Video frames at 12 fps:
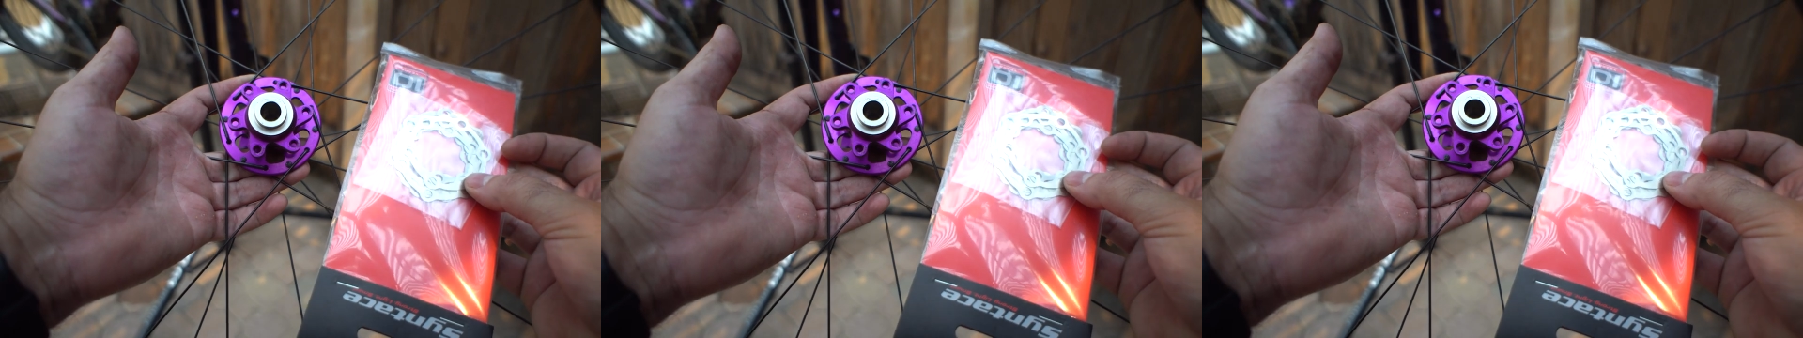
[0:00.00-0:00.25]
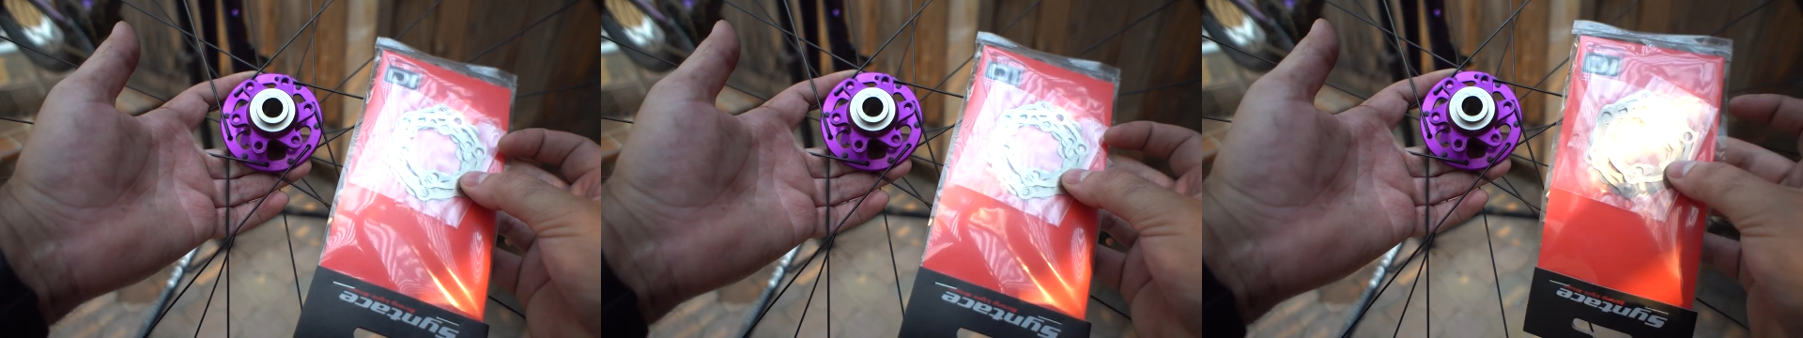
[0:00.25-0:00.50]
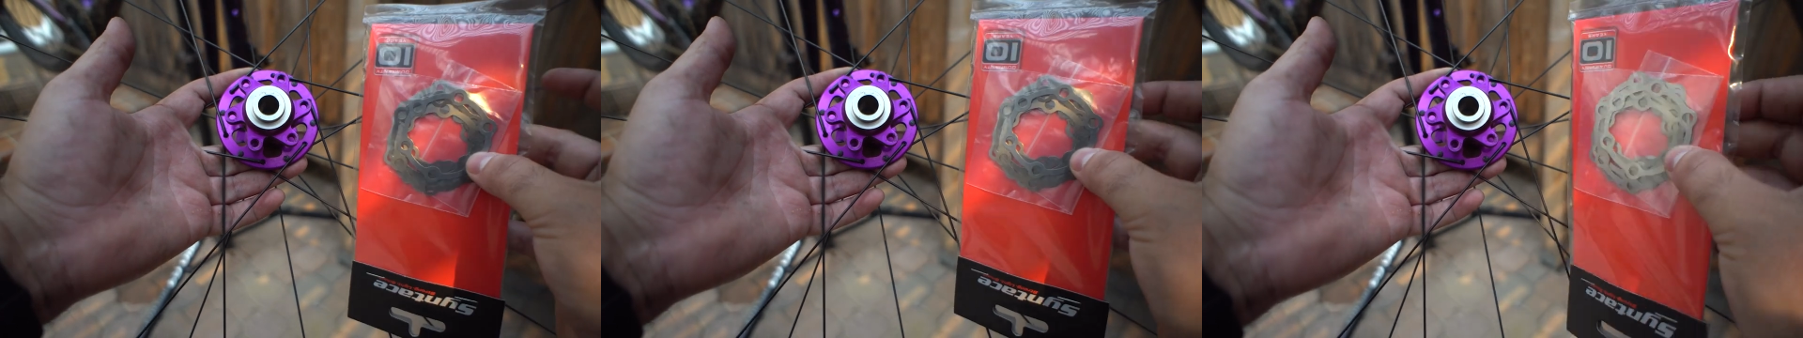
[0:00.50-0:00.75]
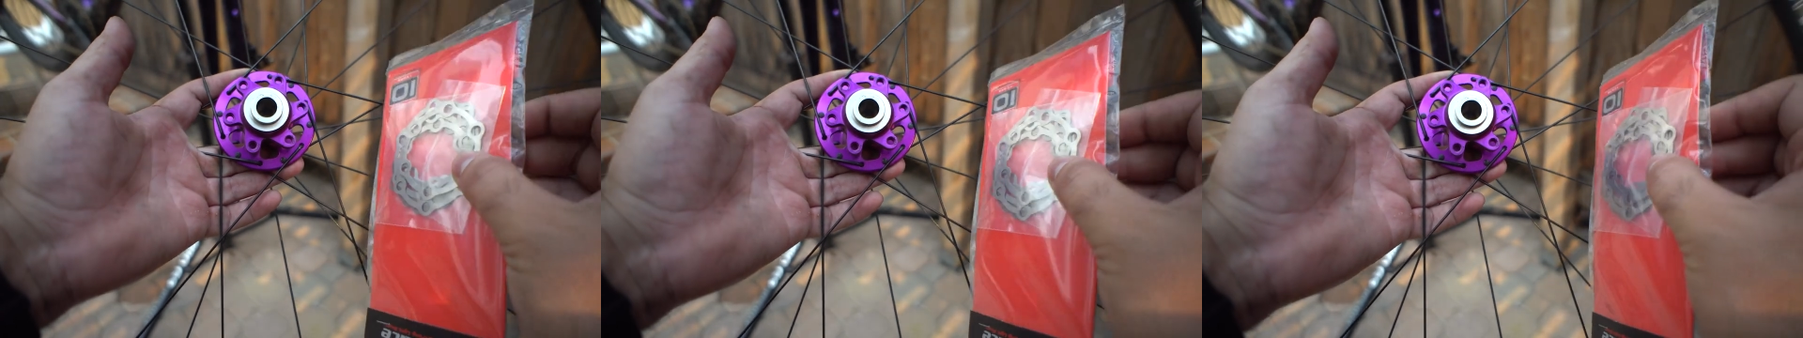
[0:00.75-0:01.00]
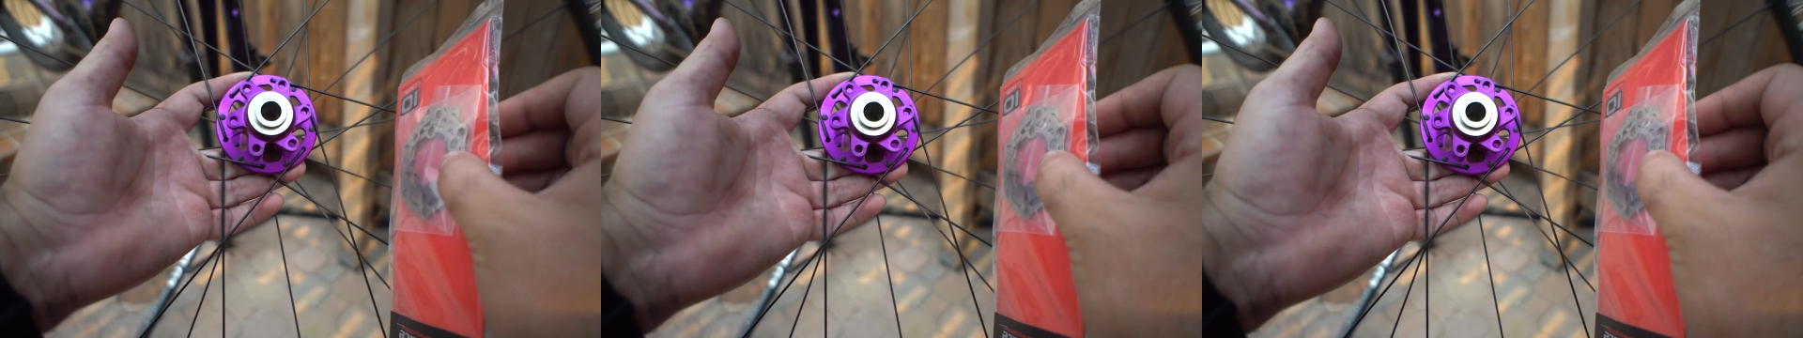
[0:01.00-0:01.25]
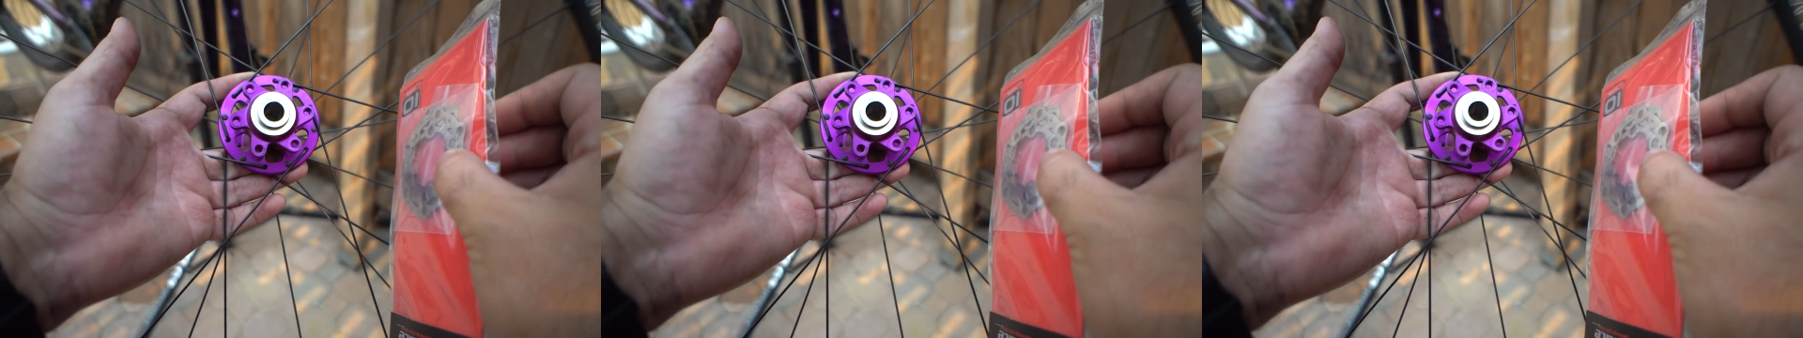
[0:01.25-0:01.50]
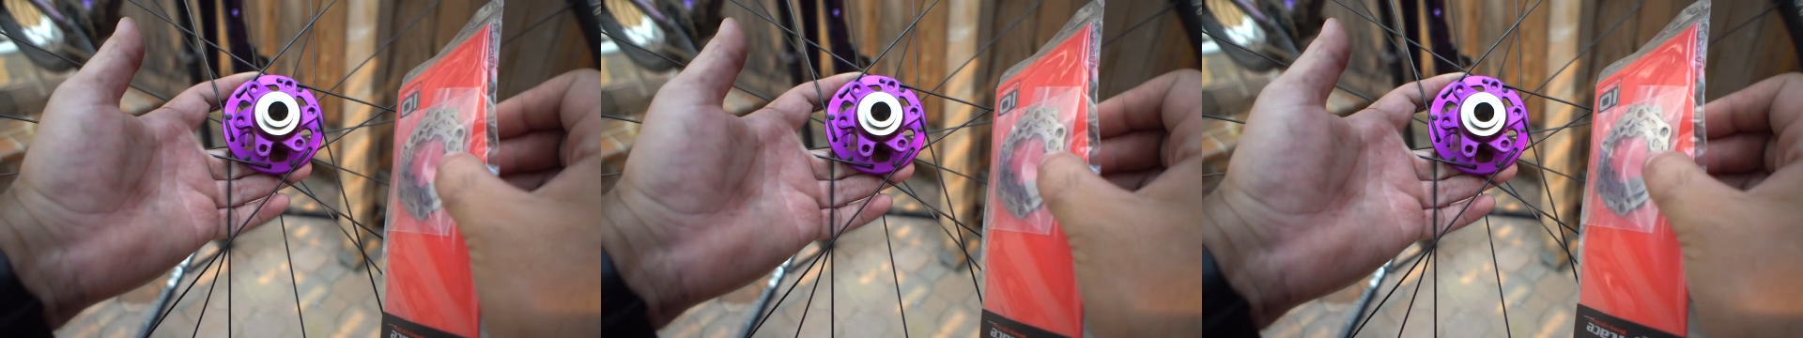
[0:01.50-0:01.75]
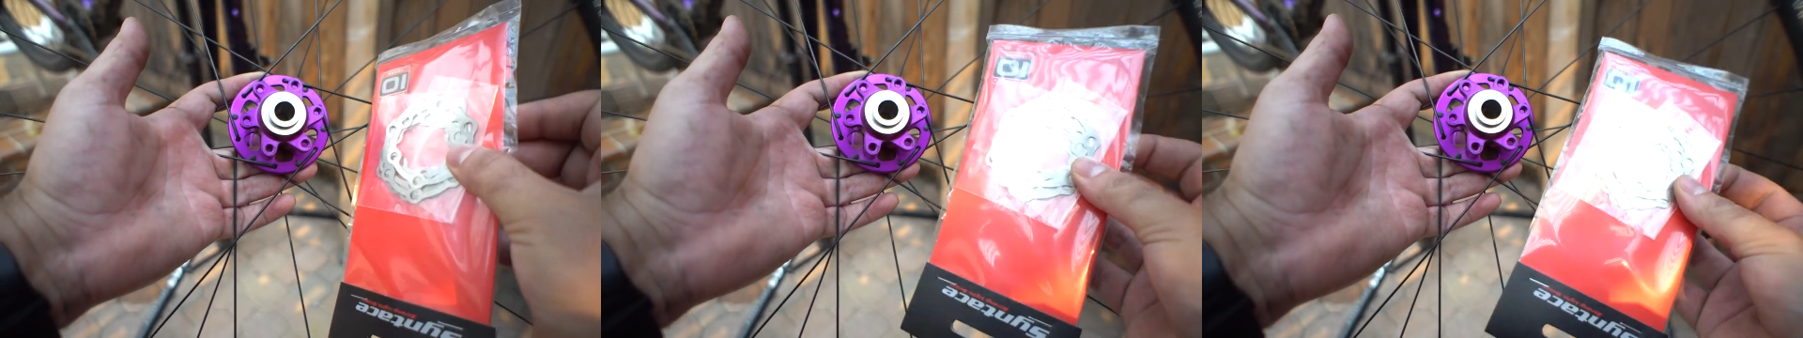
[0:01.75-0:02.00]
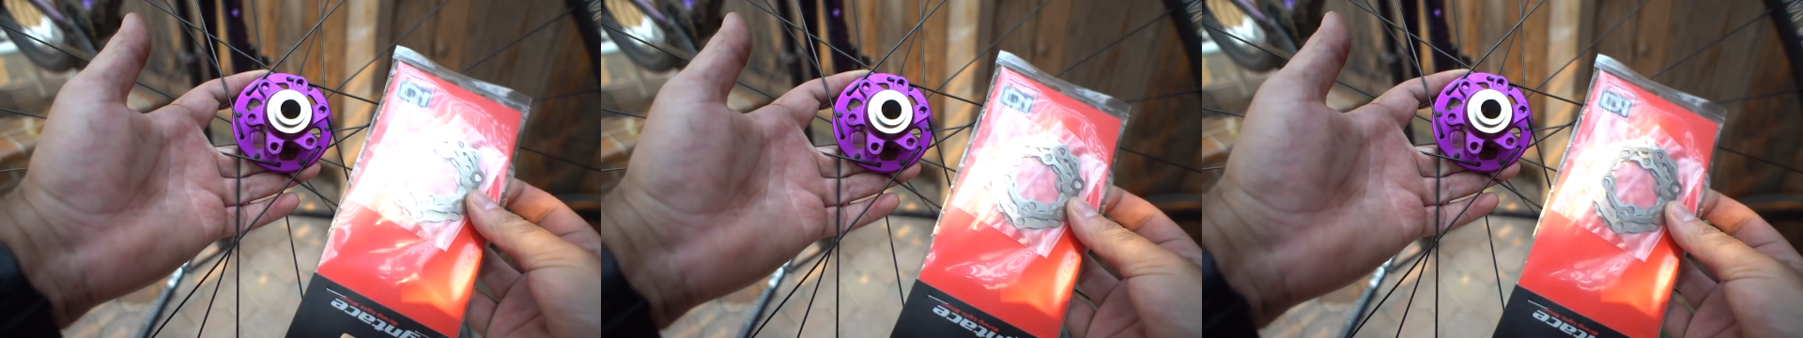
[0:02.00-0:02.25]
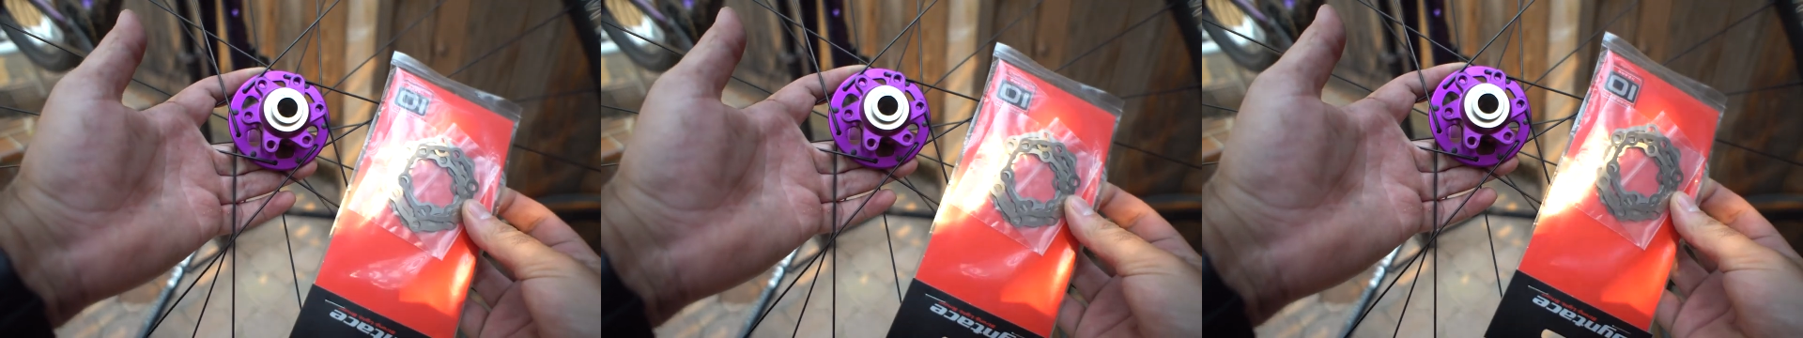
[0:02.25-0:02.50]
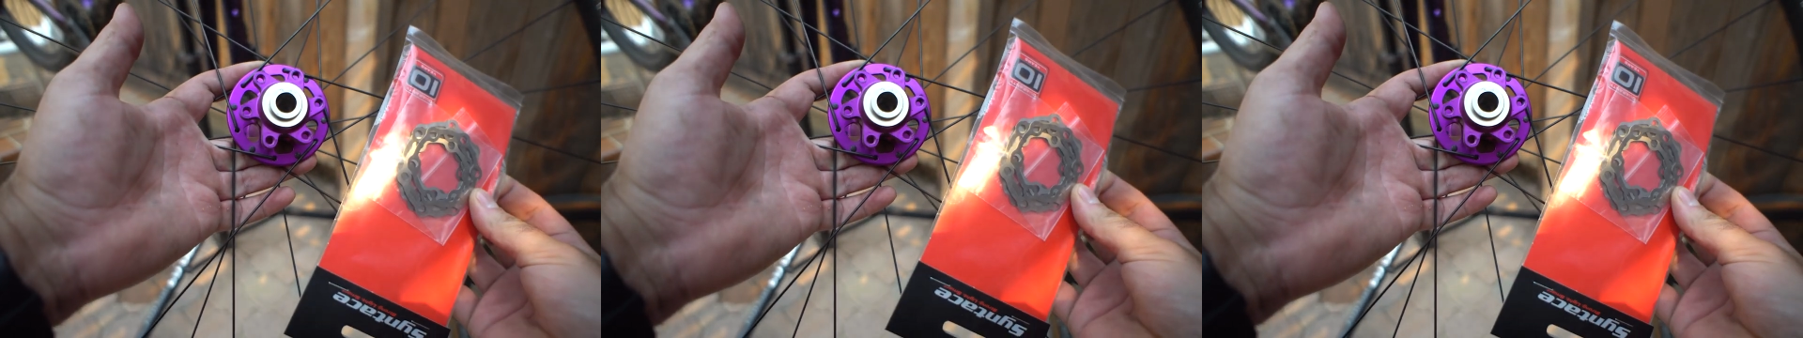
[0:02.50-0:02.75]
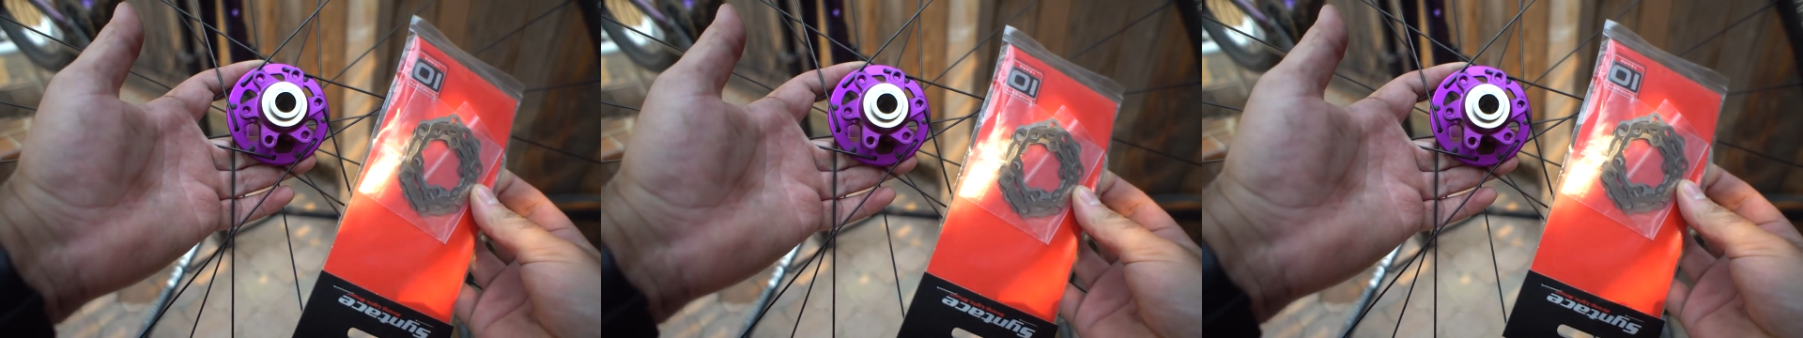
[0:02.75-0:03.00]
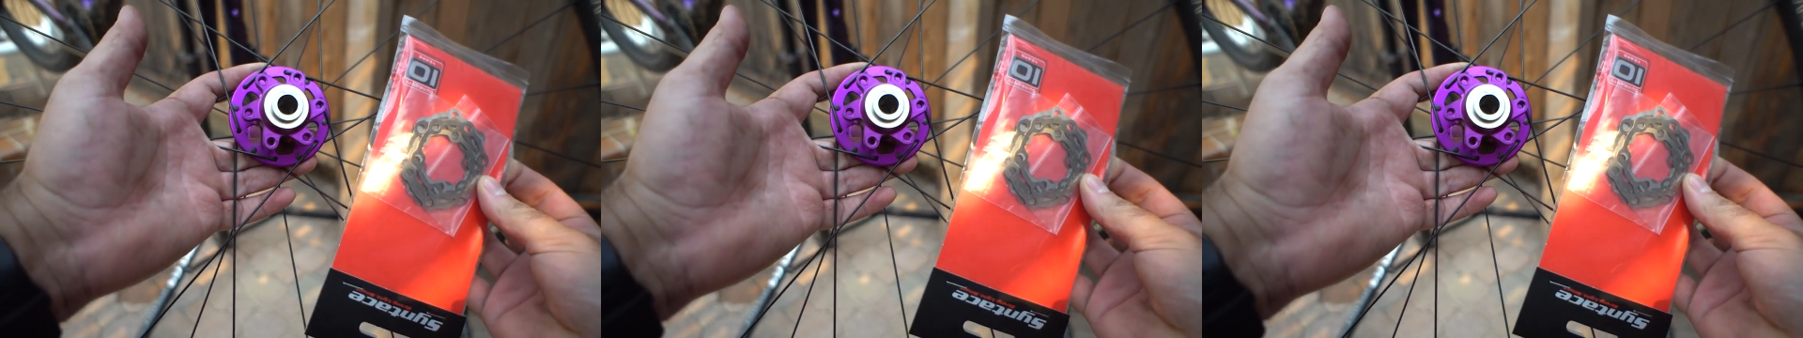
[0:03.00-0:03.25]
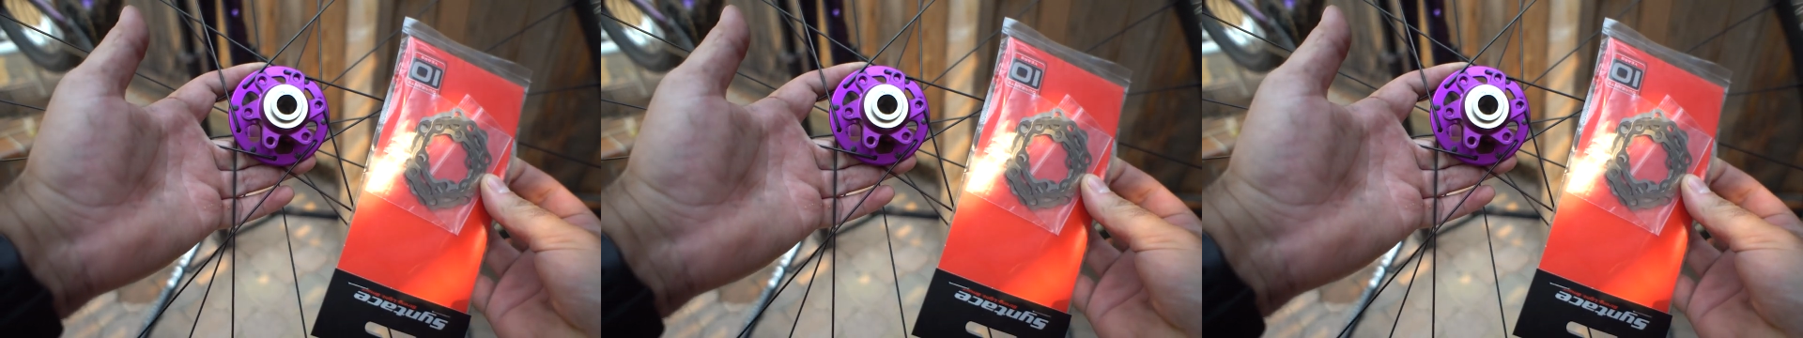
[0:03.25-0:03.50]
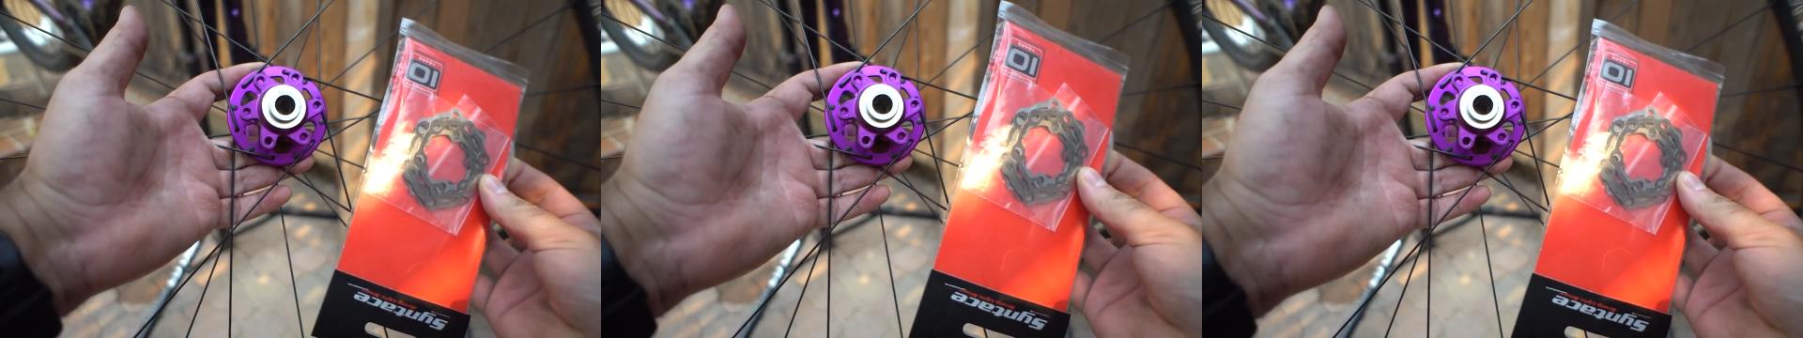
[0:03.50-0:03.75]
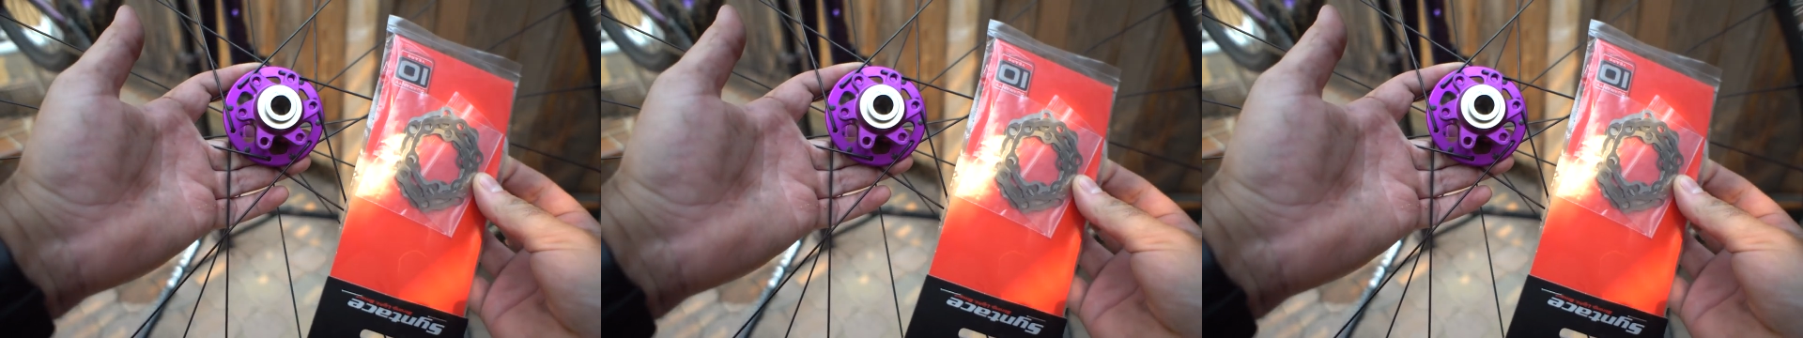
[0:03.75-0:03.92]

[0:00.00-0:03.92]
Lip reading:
(no speaker visible)